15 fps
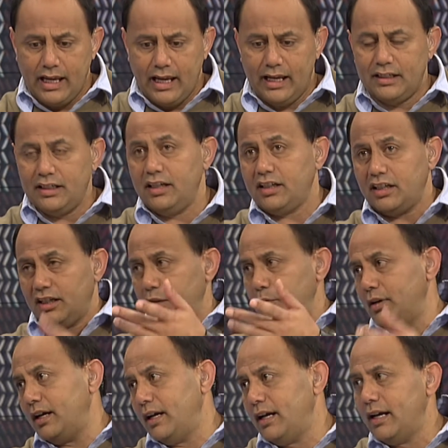And
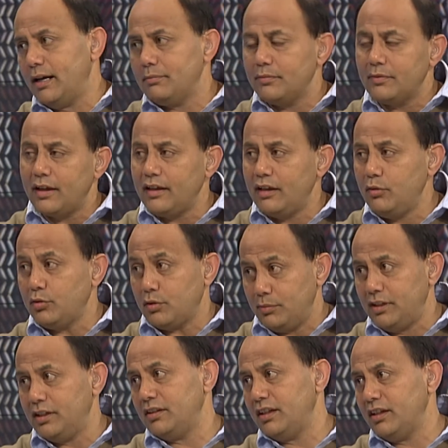Hikarewa, he would have
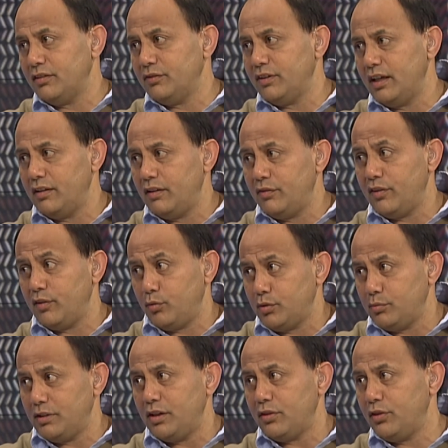been in there if there would
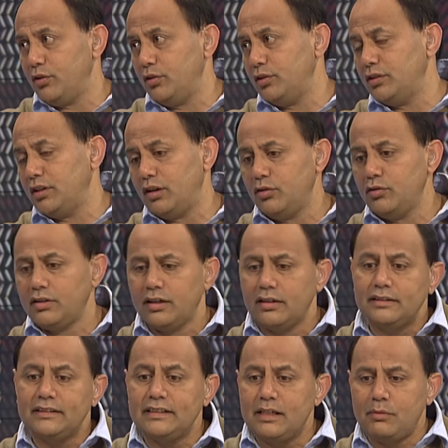have been a third hooker.
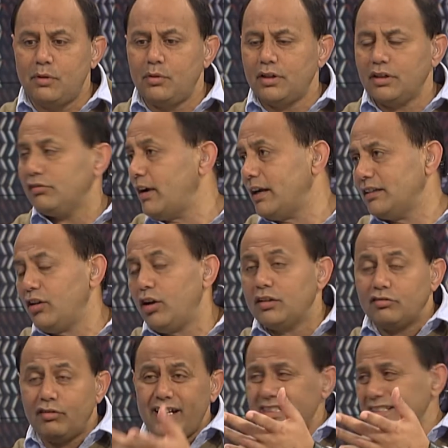But what a great
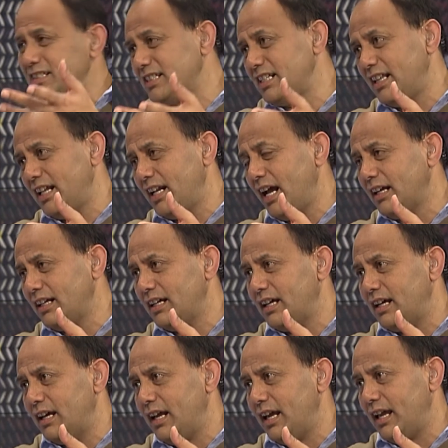night. Great to see that
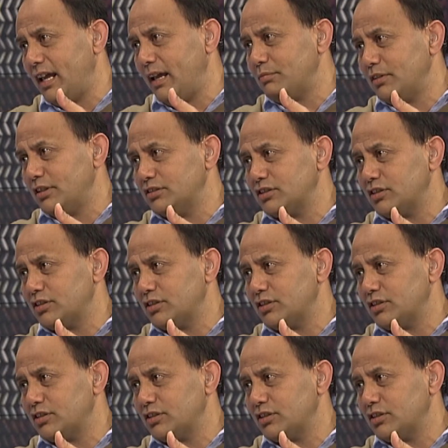haka happening,